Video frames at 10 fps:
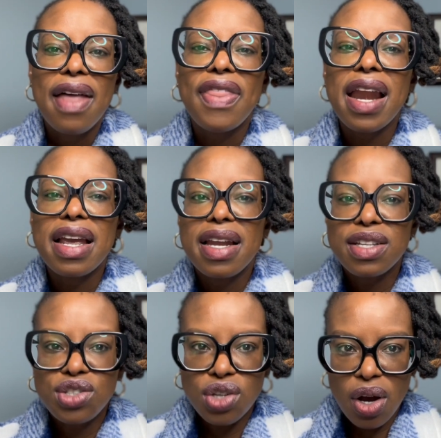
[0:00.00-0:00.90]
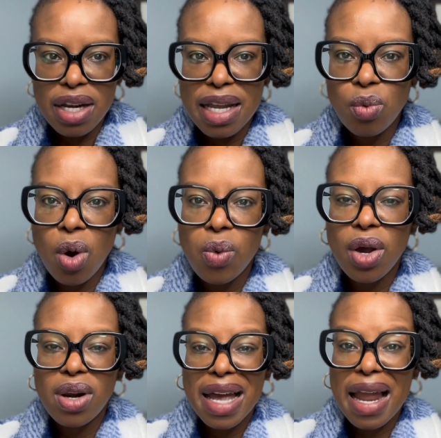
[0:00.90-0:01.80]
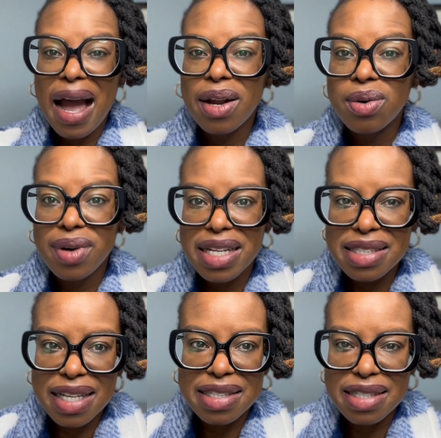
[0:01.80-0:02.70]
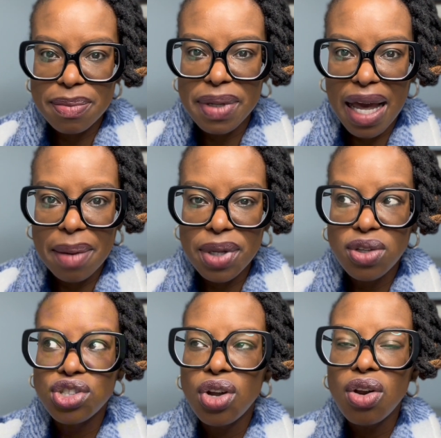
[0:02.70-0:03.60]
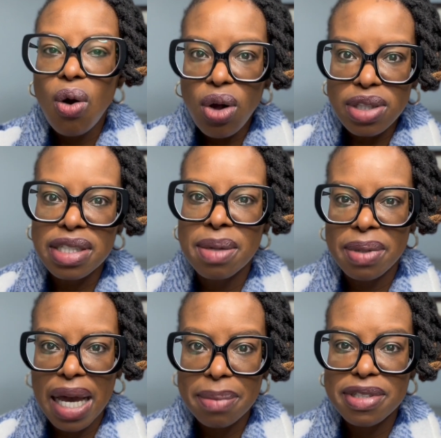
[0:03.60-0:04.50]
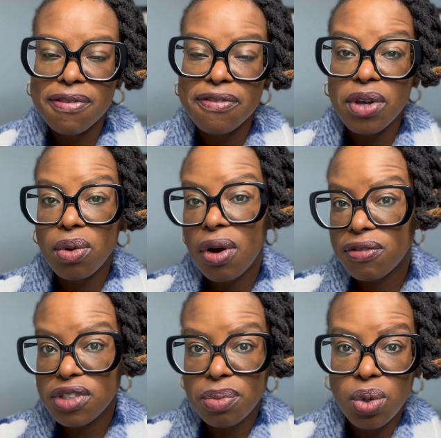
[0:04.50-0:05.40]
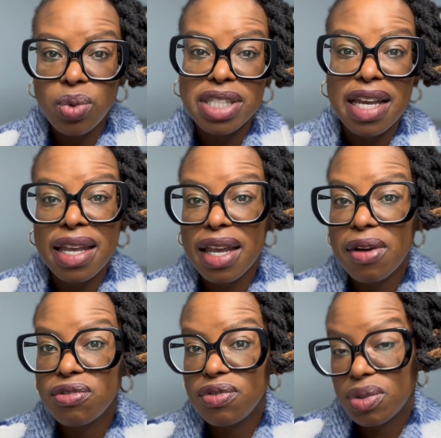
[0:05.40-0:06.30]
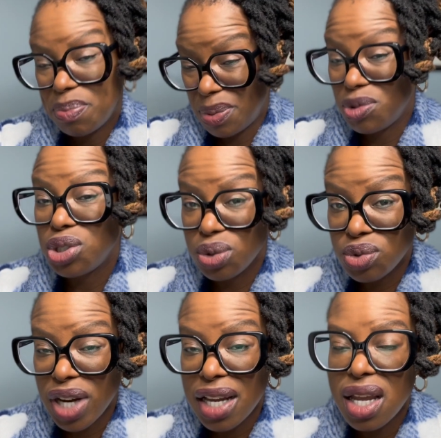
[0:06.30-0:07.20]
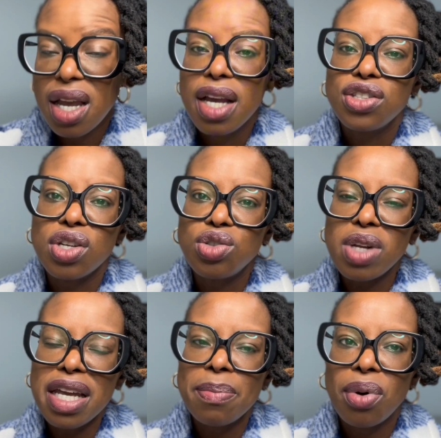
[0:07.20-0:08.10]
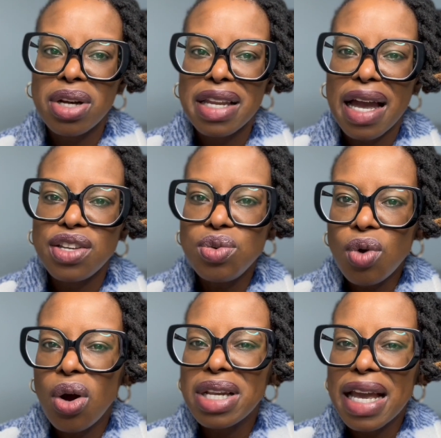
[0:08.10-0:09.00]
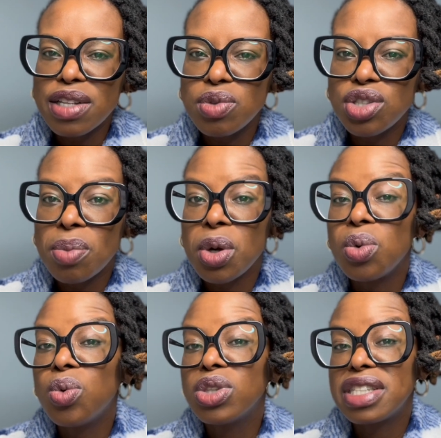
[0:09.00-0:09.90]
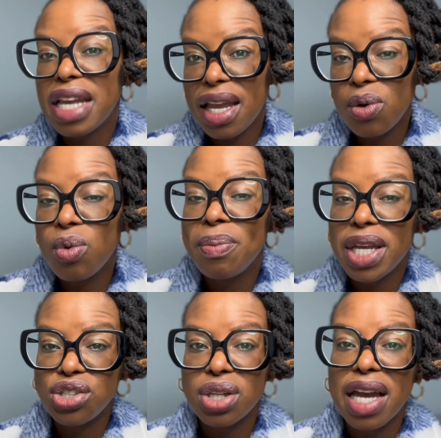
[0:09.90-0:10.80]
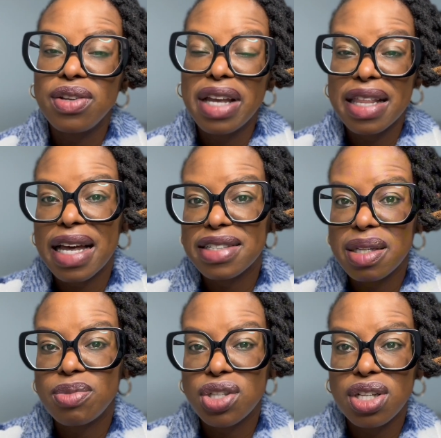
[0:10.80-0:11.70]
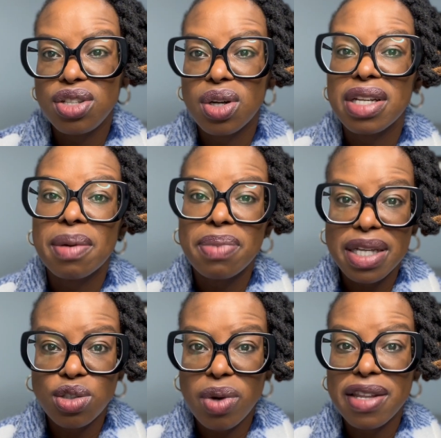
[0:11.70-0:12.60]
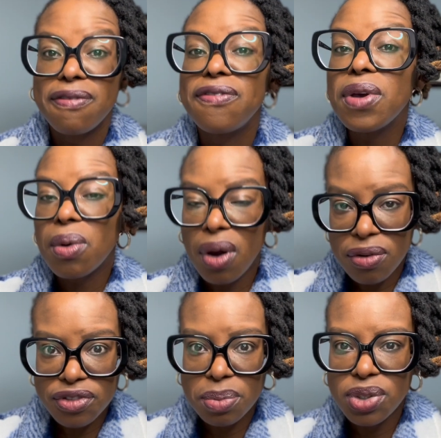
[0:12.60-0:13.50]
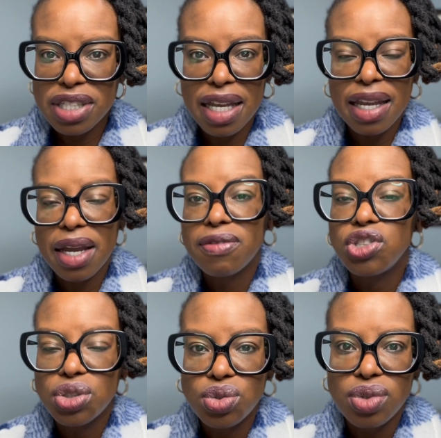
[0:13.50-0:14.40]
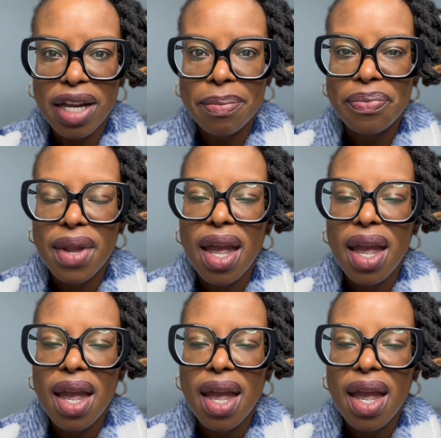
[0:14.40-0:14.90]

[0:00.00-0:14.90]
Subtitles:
that it is done in what we call an accredited sleep lab, because not all sleep labs feel comfortable with taking care of children. So it's really important that you connect with someone who will make sure that you get that sleep study done in a place where they feel comfortable taking care of children.